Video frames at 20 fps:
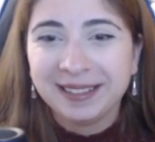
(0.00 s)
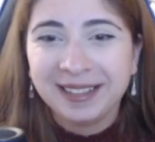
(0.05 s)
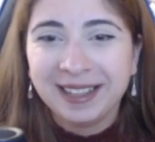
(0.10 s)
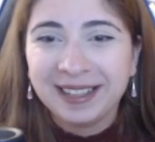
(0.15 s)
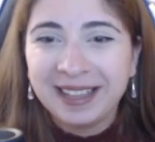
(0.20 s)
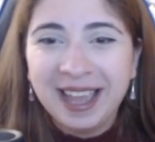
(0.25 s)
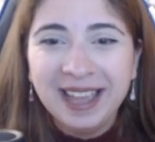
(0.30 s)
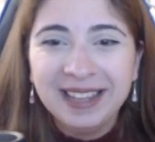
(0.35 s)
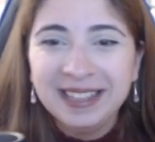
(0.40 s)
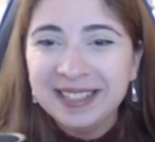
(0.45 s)

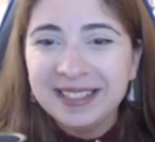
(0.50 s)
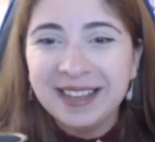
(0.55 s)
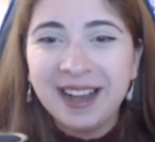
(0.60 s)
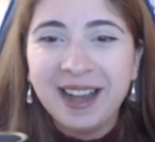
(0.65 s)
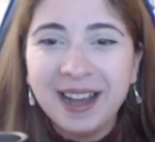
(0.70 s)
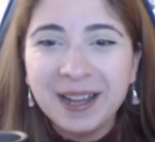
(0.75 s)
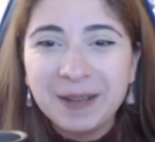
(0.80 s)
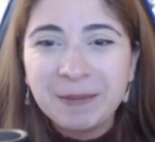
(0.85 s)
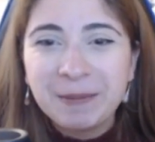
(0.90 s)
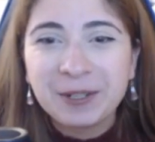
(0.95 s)
Like
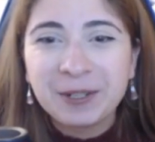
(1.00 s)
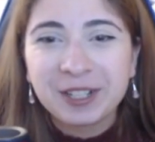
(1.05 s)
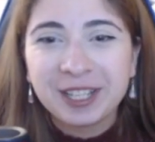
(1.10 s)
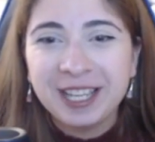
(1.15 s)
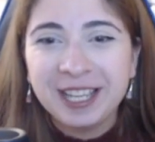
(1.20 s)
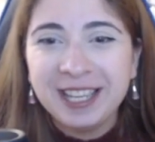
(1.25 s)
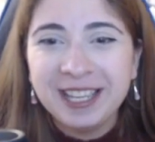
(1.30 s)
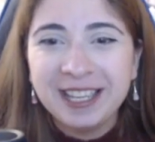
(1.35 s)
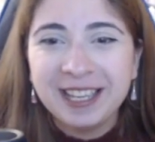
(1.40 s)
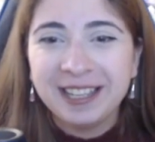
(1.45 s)
anytime your
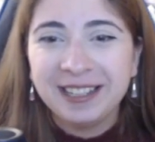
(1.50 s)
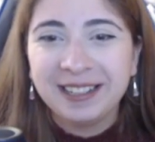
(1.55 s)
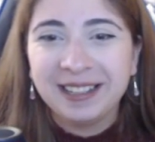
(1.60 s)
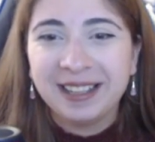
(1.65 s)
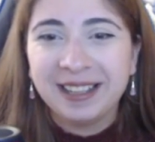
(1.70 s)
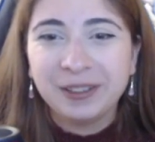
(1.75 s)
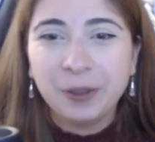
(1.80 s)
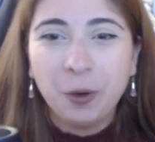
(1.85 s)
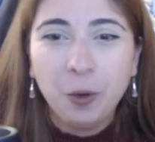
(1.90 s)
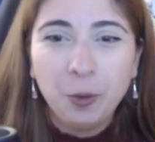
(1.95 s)
king can
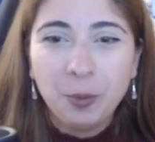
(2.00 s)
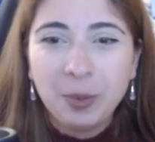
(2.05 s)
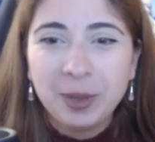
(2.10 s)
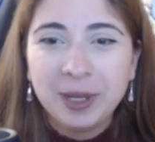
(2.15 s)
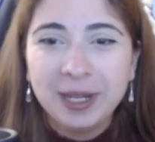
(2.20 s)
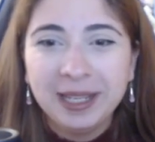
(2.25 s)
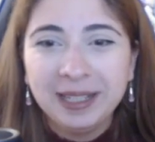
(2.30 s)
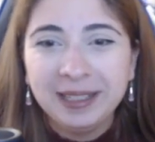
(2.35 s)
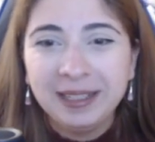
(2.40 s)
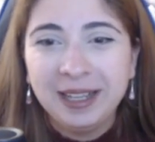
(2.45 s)
get
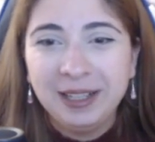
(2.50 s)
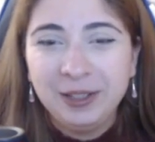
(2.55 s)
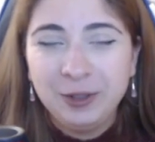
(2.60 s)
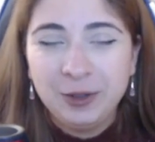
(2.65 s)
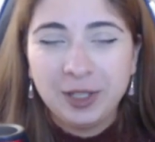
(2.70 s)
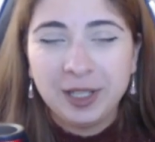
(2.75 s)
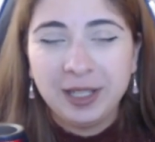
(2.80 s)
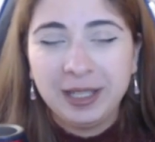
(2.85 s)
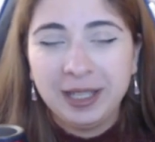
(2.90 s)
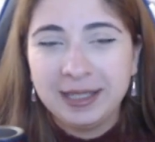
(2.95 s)
open and
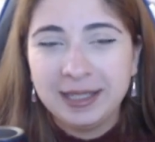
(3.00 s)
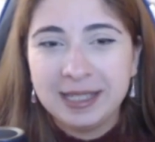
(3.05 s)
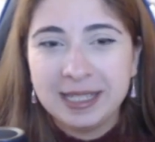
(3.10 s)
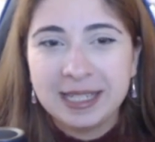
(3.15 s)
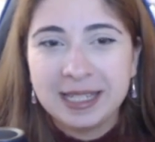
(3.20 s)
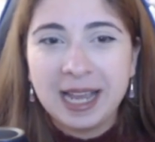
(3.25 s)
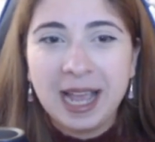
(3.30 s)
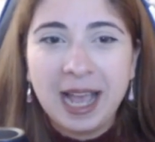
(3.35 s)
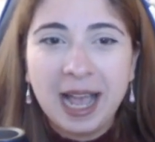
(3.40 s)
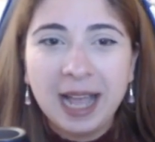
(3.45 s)
you can get
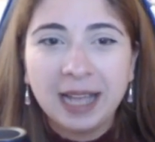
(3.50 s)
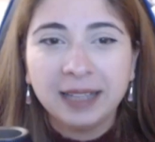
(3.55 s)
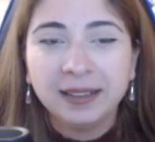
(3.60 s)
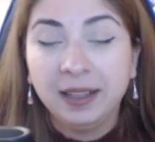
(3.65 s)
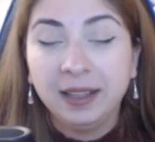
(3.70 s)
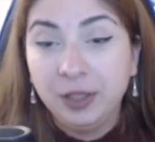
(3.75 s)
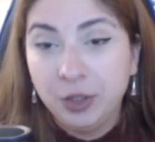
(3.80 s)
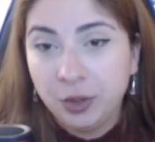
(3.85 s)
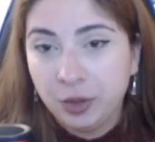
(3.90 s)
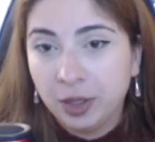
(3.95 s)
attacked
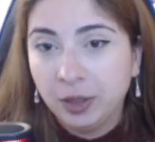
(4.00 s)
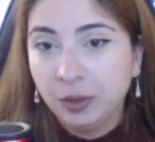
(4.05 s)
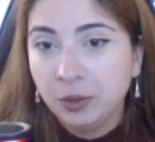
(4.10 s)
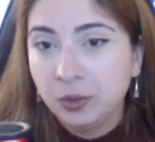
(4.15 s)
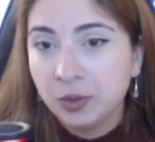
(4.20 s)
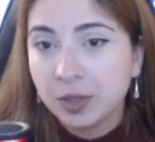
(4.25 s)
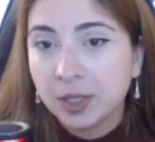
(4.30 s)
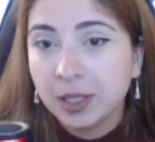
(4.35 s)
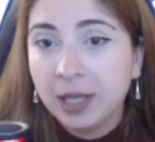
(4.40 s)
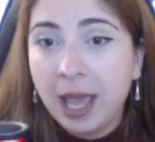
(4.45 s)
and you can
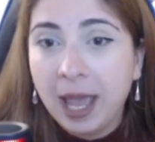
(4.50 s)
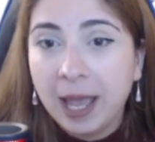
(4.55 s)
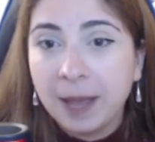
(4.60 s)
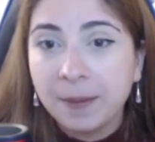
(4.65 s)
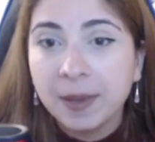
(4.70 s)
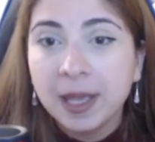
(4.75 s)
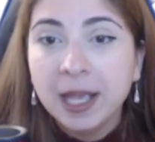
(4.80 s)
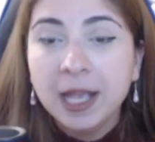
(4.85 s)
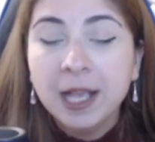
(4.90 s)
lose the game.